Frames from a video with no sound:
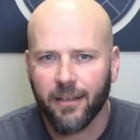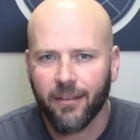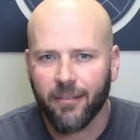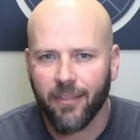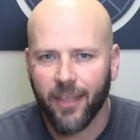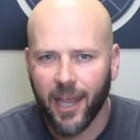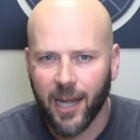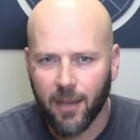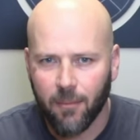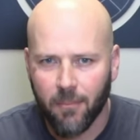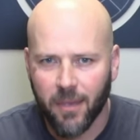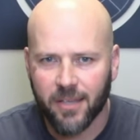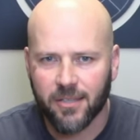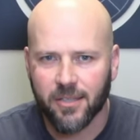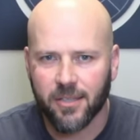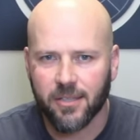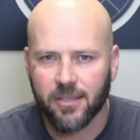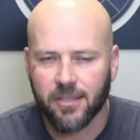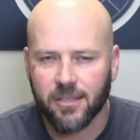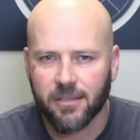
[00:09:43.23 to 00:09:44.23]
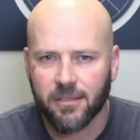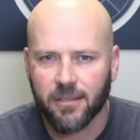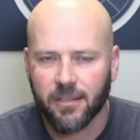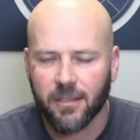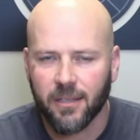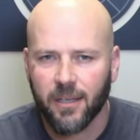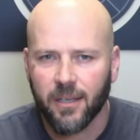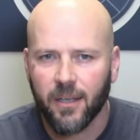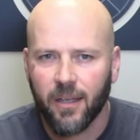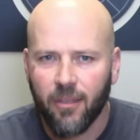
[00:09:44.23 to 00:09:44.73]
that he misses.
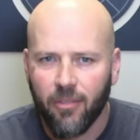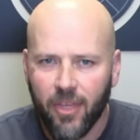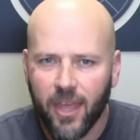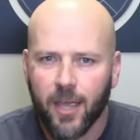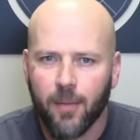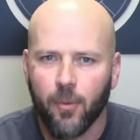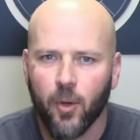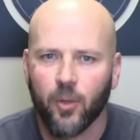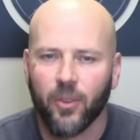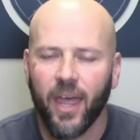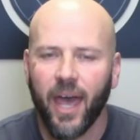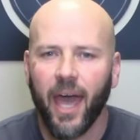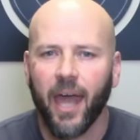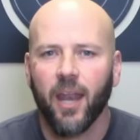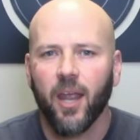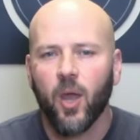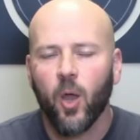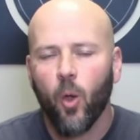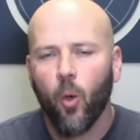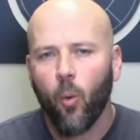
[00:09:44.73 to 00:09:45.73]
Think about that.